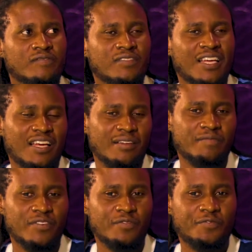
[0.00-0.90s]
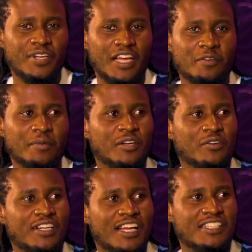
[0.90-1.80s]
Yeah, I feel like it might
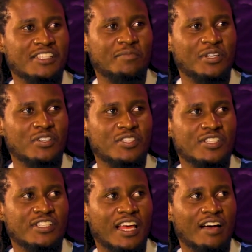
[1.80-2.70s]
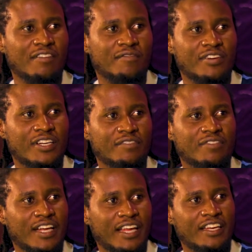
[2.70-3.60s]
not last because they have a very
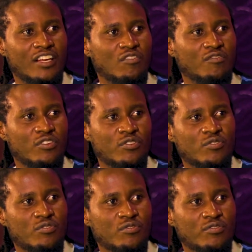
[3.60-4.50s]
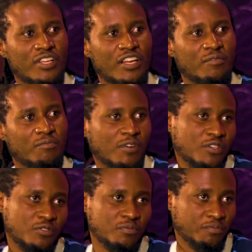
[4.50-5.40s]
different idea of you than
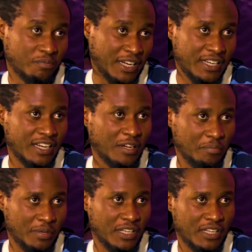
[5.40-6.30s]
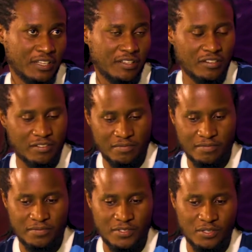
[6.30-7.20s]
what you might end up being. You know.
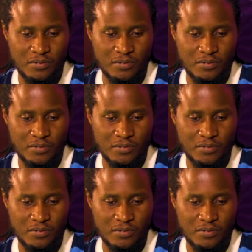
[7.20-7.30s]
So